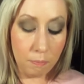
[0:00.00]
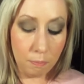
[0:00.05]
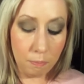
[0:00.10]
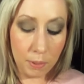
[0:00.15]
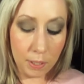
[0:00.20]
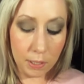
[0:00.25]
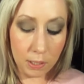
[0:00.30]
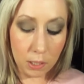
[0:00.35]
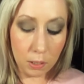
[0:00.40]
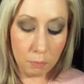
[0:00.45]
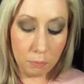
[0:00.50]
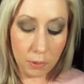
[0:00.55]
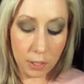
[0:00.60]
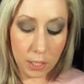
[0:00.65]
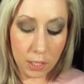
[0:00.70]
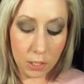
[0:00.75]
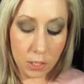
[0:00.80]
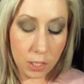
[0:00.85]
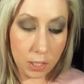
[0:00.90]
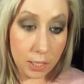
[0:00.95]
pencil
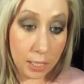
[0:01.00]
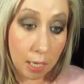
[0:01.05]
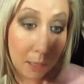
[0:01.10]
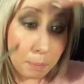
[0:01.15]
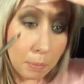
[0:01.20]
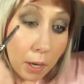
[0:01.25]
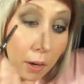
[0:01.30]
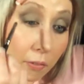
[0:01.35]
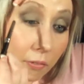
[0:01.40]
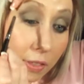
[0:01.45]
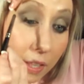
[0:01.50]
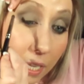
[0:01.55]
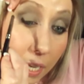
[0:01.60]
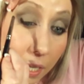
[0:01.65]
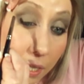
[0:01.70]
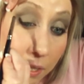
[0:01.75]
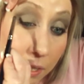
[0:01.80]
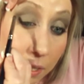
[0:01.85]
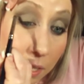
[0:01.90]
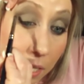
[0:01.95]
brush, tap off the
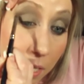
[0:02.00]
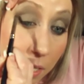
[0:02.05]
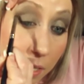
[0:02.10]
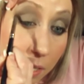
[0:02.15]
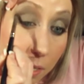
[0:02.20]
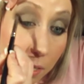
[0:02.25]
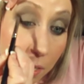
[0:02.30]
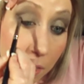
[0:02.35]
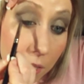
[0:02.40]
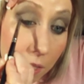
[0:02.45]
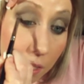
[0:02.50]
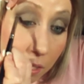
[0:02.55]
excess,